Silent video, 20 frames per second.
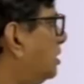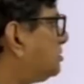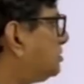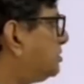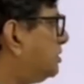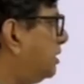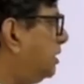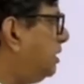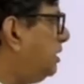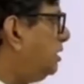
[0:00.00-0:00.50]
a
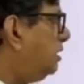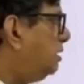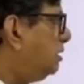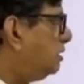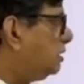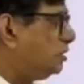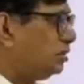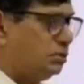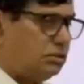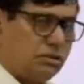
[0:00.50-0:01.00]
steady
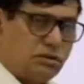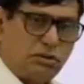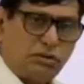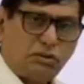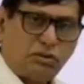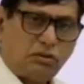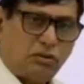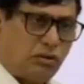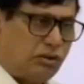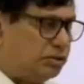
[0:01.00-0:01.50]

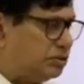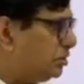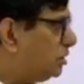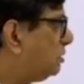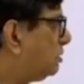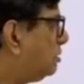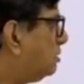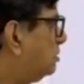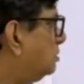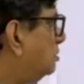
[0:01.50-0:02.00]

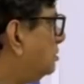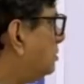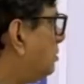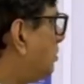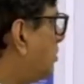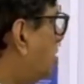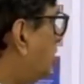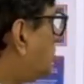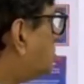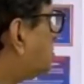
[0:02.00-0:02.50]
collision
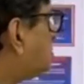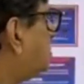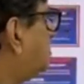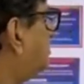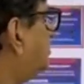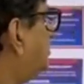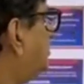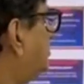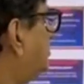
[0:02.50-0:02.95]
course.